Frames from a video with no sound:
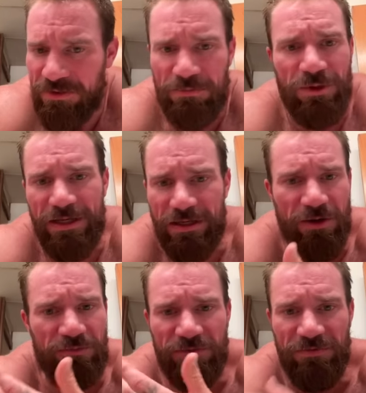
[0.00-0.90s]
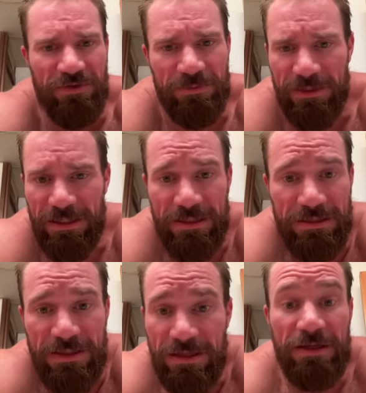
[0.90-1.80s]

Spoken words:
bringing it home for the family to eat.